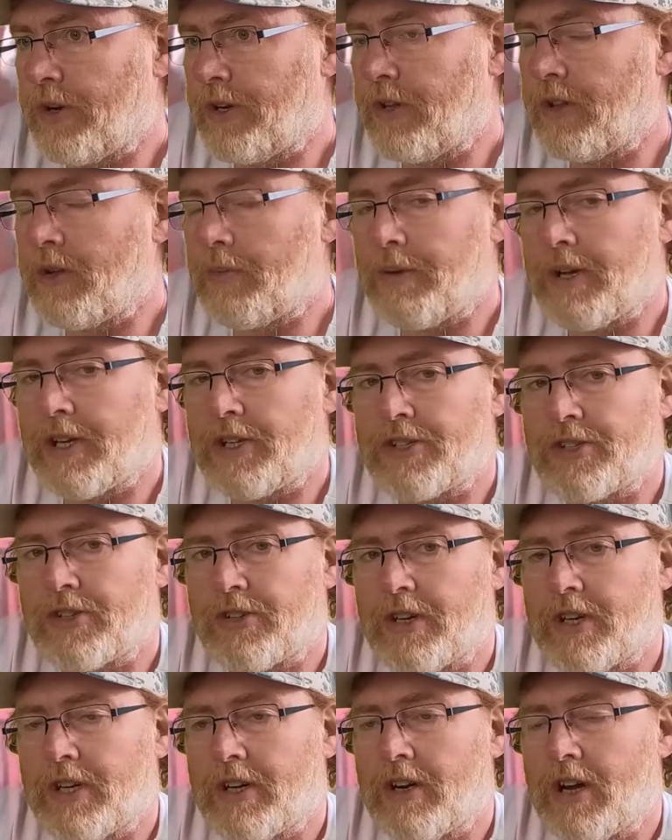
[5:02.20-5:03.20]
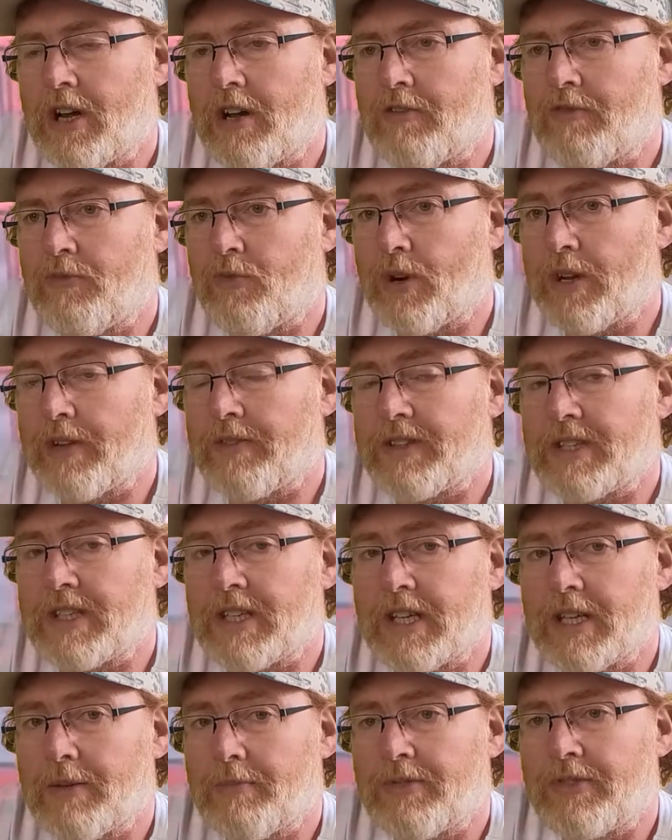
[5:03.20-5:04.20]
another picture here of one of the
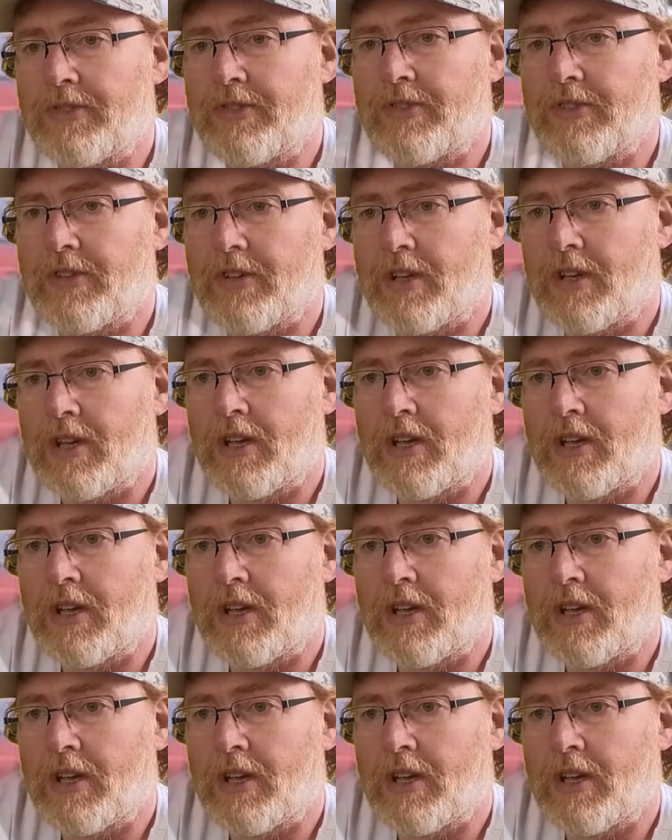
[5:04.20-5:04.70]
tapes